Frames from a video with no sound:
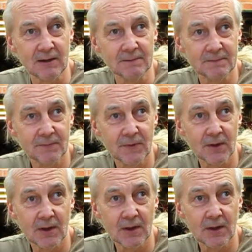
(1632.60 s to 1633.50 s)
I know, but then you
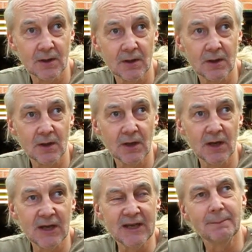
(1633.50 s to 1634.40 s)
get rust issues. But you're
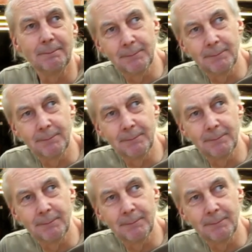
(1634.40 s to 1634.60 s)
fully full of grease.